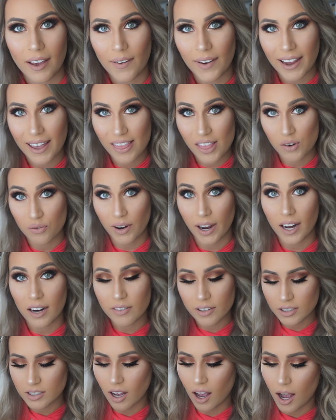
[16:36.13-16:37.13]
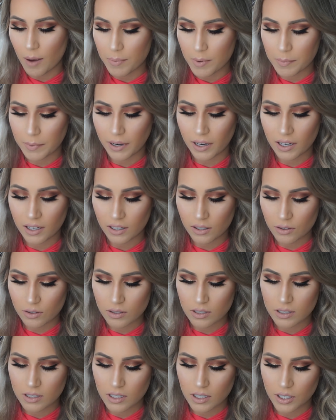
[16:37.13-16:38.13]
Okay, and then right over top, I'm gonna
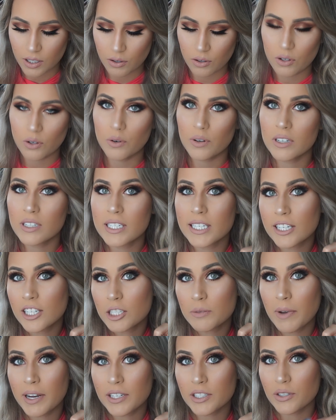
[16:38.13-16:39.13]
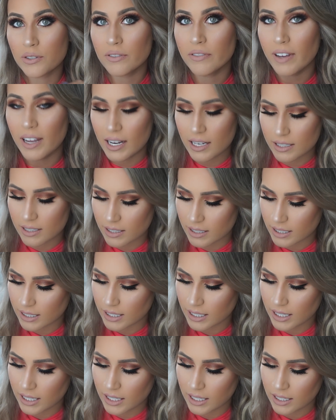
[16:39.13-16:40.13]
use the Unicorn Tears by Too
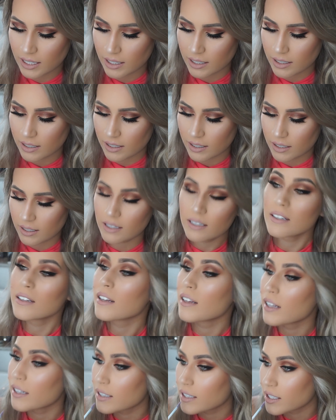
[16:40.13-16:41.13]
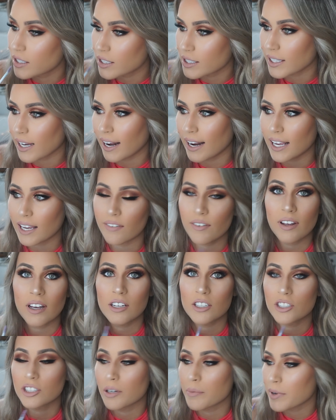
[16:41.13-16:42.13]
Faced to just kind of give it
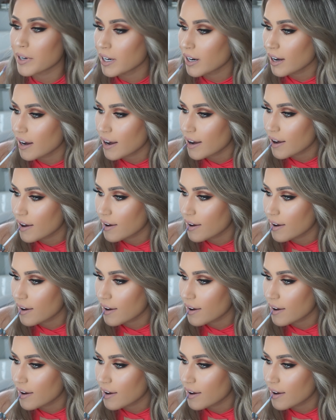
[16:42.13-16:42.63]
a shimmer.